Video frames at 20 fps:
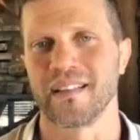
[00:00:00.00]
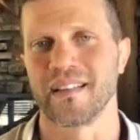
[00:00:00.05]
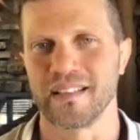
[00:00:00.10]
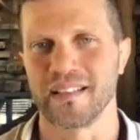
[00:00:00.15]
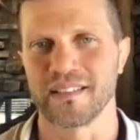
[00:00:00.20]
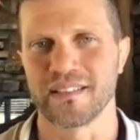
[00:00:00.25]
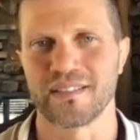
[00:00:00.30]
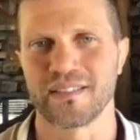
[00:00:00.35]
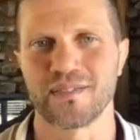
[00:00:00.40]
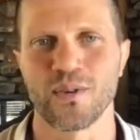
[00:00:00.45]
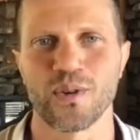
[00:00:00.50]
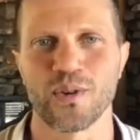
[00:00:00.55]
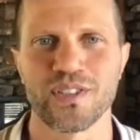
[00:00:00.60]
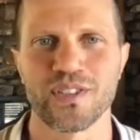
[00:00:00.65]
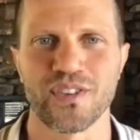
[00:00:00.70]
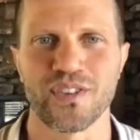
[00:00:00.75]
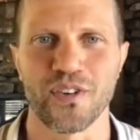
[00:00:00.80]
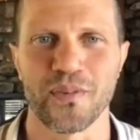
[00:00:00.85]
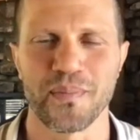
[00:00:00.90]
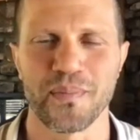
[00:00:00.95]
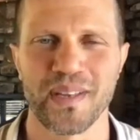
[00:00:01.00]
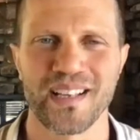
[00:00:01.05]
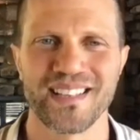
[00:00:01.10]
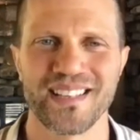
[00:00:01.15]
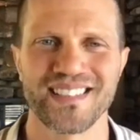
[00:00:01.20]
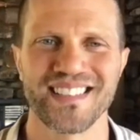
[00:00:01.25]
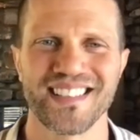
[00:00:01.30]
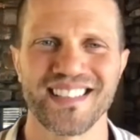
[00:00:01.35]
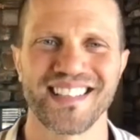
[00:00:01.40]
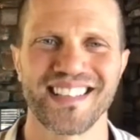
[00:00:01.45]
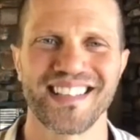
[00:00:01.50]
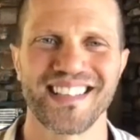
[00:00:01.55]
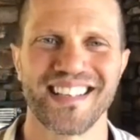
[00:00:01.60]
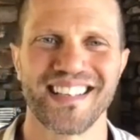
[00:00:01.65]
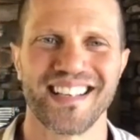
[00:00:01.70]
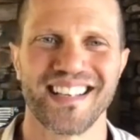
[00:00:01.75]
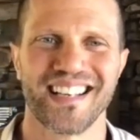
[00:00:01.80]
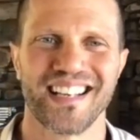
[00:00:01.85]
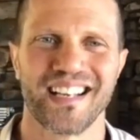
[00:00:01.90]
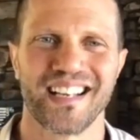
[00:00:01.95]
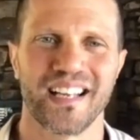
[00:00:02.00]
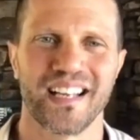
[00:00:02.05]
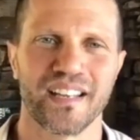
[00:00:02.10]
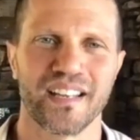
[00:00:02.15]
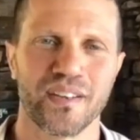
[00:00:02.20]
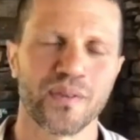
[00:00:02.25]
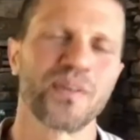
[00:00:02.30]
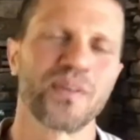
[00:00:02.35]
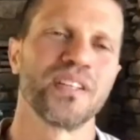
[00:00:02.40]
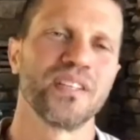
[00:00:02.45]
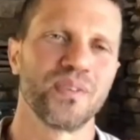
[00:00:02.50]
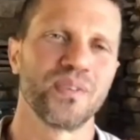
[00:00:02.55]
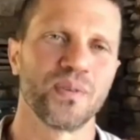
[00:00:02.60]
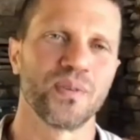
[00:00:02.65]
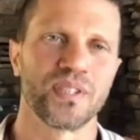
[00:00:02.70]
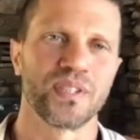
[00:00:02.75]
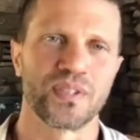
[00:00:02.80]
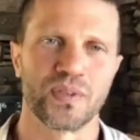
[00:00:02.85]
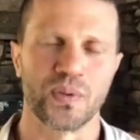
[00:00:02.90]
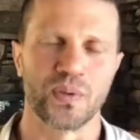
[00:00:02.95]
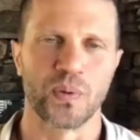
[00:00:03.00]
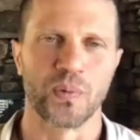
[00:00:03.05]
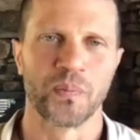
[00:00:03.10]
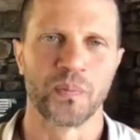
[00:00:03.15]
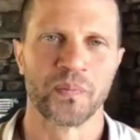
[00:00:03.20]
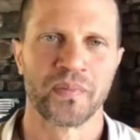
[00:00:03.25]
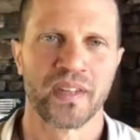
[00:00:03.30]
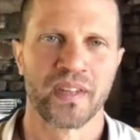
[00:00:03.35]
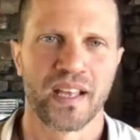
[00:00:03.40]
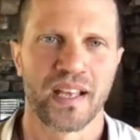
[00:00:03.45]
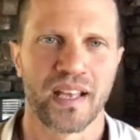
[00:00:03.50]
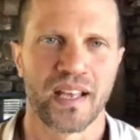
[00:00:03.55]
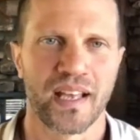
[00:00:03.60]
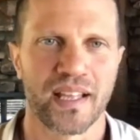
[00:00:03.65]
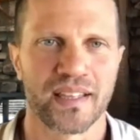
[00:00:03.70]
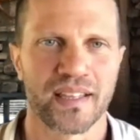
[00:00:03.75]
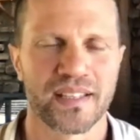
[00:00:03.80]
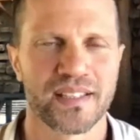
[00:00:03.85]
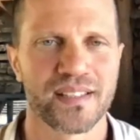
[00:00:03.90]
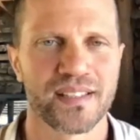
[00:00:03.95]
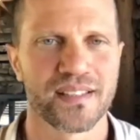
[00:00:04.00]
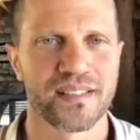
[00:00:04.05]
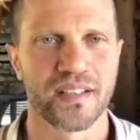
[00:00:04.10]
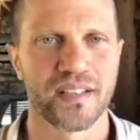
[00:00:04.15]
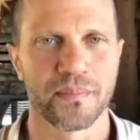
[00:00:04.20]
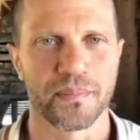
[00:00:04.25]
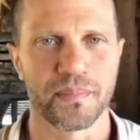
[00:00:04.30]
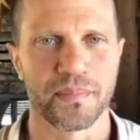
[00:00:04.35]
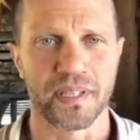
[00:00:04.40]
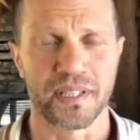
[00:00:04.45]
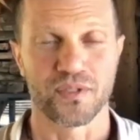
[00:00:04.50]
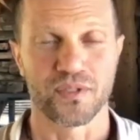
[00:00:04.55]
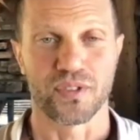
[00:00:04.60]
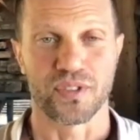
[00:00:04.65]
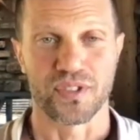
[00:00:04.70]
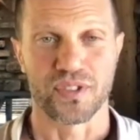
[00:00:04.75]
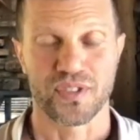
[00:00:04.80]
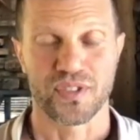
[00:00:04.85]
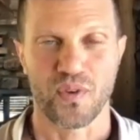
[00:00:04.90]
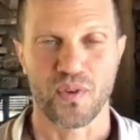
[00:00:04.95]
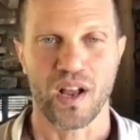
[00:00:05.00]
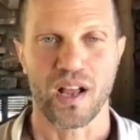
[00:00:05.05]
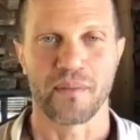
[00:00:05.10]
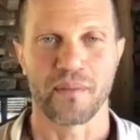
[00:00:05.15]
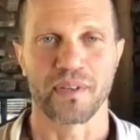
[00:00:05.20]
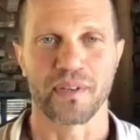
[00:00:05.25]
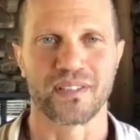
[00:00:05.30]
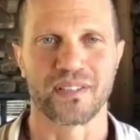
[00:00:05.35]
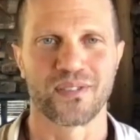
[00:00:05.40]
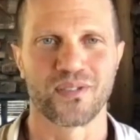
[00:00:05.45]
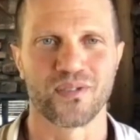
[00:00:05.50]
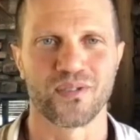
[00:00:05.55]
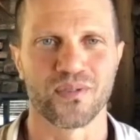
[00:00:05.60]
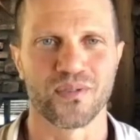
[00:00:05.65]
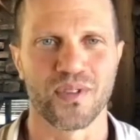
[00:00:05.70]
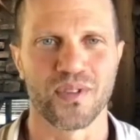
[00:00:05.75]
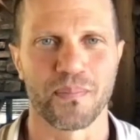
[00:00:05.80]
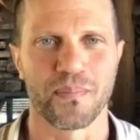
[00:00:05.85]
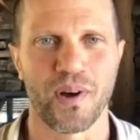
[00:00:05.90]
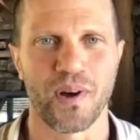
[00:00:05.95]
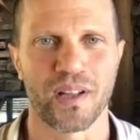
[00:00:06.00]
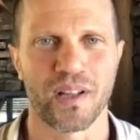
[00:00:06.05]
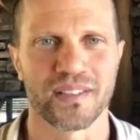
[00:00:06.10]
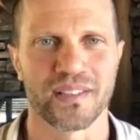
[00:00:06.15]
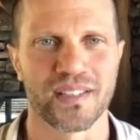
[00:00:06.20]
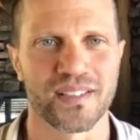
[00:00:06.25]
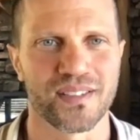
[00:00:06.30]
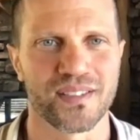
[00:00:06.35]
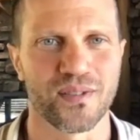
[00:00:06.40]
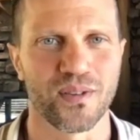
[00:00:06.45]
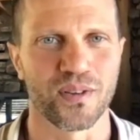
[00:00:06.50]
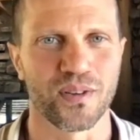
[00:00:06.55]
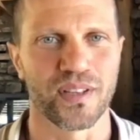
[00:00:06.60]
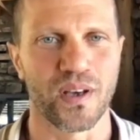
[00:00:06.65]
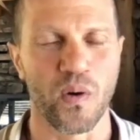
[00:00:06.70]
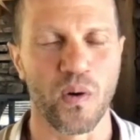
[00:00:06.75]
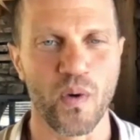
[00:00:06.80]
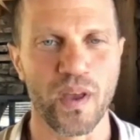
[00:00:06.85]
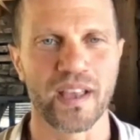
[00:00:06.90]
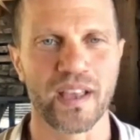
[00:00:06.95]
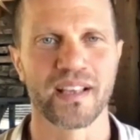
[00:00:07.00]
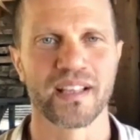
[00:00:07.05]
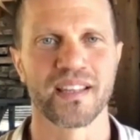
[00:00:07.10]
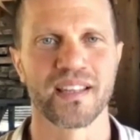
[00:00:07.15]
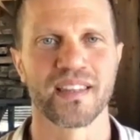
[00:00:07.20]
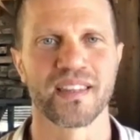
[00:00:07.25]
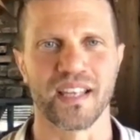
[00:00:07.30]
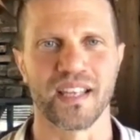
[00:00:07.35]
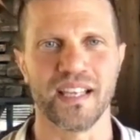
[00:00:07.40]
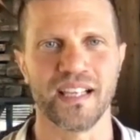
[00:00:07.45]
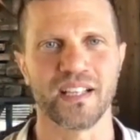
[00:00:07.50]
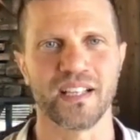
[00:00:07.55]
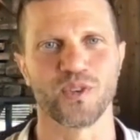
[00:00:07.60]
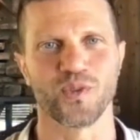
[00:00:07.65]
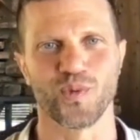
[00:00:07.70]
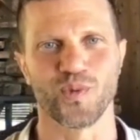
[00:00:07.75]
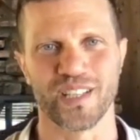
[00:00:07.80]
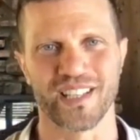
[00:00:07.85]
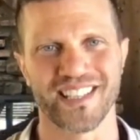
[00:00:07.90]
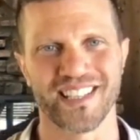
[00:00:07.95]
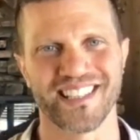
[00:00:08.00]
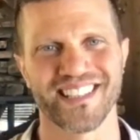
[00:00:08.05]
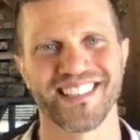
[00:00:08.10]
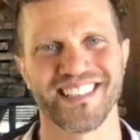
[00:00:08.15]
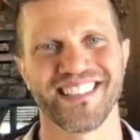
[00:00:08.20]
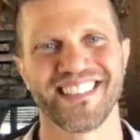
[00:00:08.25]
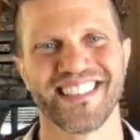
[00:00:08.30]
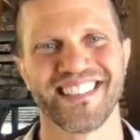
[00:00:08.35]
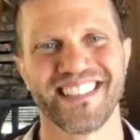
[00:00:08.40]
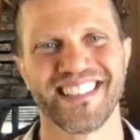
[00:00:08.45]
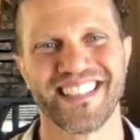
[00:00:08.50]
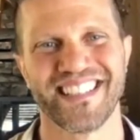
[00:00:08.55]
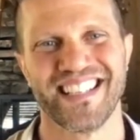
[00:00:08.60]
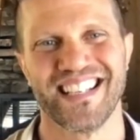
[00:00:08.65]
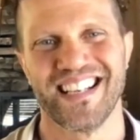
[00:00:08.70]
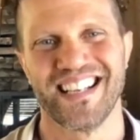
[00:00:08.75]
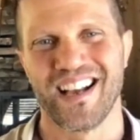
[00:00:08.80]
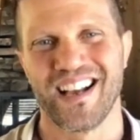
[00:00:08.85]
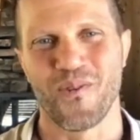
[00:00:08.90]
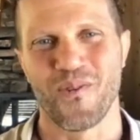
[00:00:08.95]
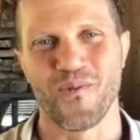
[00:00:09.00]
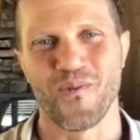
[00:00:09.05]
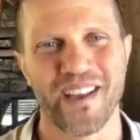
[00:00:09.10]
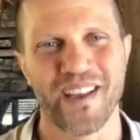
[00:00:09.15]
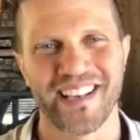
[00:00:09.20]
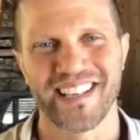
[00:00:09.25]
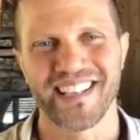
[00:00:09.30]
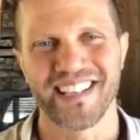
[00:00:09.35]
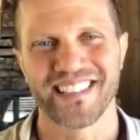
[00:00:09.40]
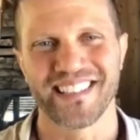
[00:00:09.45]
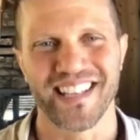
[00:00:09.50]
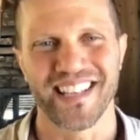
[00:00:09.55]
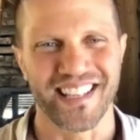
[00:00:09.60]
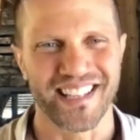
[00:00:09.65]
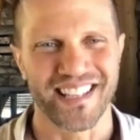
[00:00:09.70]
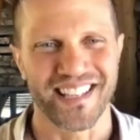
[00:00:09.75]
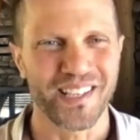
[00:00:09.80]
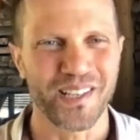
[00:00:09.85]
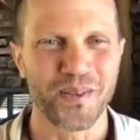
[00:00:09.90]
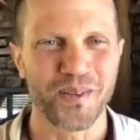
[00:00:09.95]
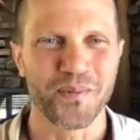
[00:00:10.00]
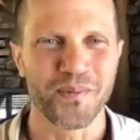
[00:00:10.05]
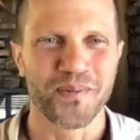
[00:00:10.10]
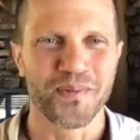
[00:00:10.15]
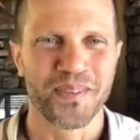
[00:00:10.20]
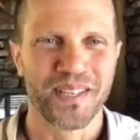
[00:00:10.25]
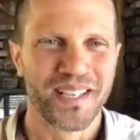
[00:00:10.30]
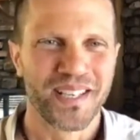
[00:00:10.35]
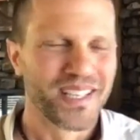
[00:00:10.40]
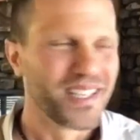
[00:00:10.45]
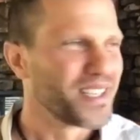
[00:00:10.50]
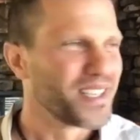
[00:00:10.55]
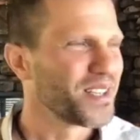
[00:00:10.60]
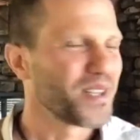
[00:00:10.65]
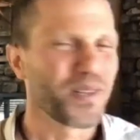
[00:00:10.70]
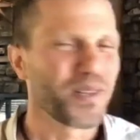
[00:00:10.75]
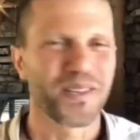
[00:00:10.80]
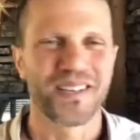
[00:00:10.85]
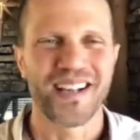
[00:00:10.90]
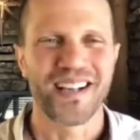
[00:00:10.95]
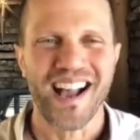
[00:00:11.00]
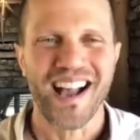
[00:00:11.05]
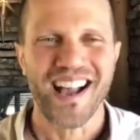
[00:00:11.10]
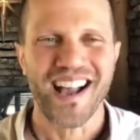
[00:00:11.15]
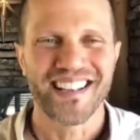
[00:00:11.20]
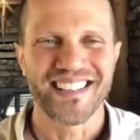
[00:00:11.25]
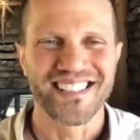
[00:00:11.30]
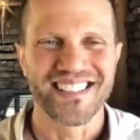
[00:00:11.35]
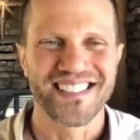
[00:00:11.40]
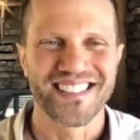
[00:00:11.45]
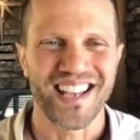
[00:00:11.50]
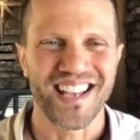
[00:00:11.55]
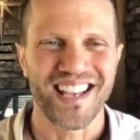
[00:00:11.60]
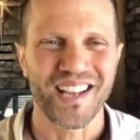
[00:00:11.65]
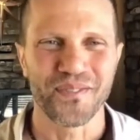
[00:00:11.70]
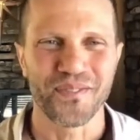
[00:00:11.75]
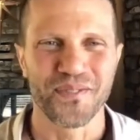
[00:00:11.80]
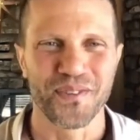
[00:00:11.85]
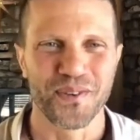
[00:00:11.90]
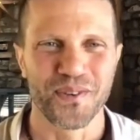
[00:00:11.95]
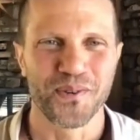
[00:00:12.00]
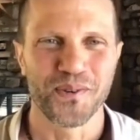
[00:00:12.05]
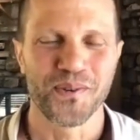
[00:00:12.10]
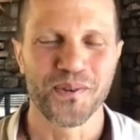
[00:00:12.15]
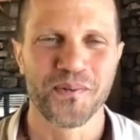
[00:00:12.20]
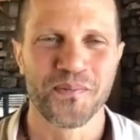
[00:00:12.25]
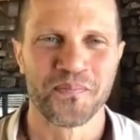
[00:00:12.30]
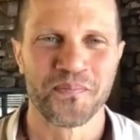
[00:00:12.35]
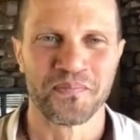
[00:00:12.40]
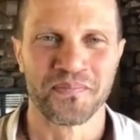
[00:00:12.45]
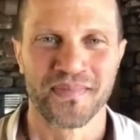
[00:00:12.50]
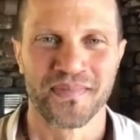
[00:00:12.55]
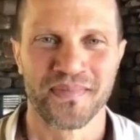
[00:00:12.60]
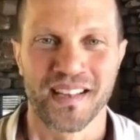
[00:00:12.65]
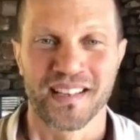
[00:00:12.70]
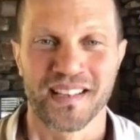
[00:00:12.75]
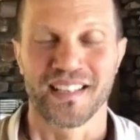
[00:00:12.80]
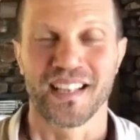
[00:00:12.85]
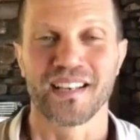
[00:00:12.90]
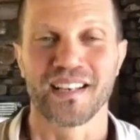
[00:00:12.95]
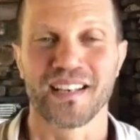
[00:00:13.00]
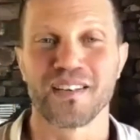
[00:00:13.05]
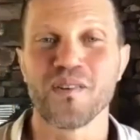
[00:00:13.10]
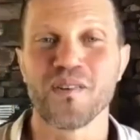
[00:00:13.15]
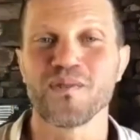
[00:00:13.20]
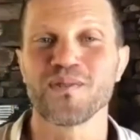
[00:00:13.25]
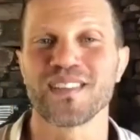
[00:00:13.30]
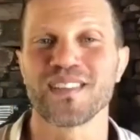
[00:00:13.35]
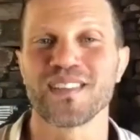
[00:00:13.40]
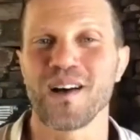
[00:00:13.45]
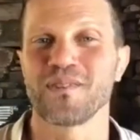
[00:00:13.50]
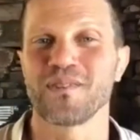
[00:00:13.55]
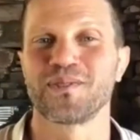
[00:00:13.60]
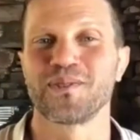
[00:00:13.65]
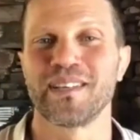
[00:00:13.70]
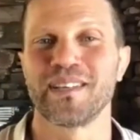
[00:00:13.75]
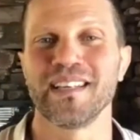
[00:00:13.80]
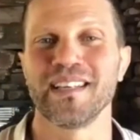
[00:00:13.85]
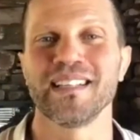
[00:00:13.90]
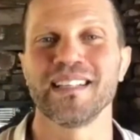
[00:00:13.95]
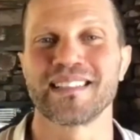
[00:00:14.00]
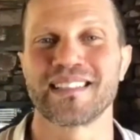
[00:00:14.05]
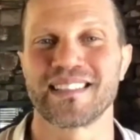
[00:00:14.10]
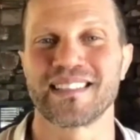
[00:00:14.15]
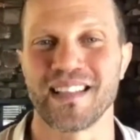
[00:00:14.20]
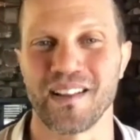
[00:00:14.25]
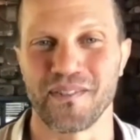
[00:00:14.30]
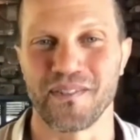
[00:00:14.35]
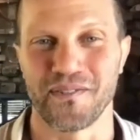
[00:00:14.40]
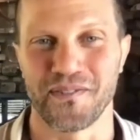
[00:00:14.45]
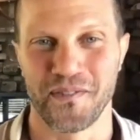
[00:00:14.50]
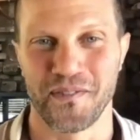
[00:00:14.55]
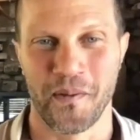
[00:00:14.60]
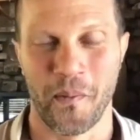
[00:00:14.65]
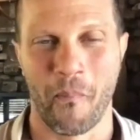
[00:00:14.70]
And the stories are amazing. And you can do it too. And this is going to be transcribed into the podcast called Awaken the Healer Within, awakening that little guy inside of you that knows how to heal itself.